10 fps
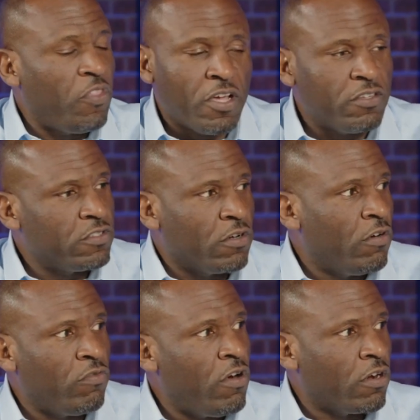else can go
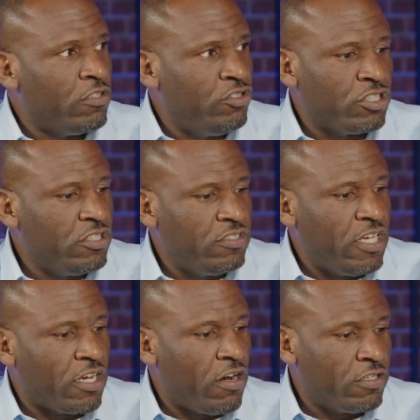wrong because you can
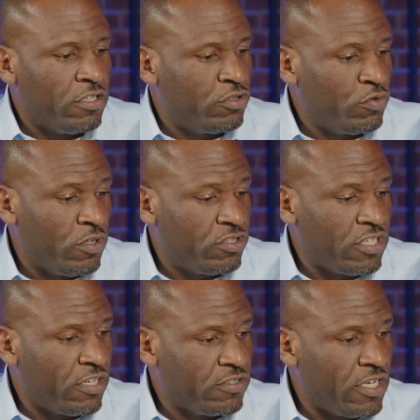take on a
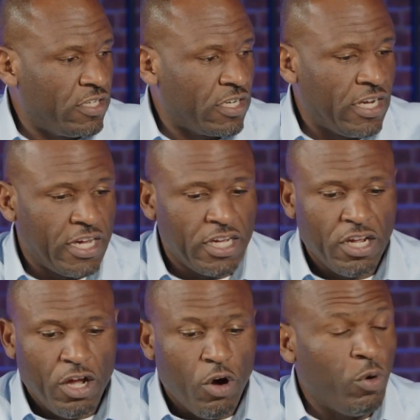$200,000 client
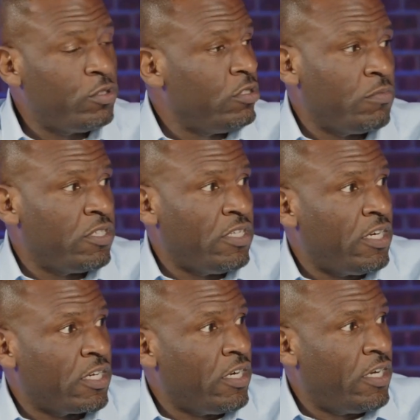or a $2 million
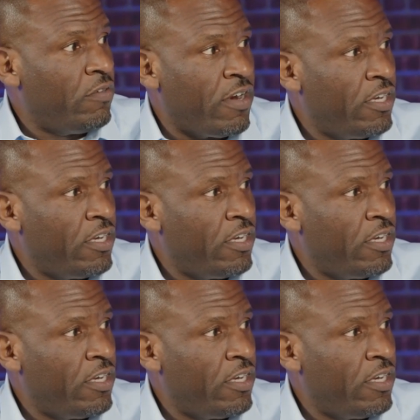client, right?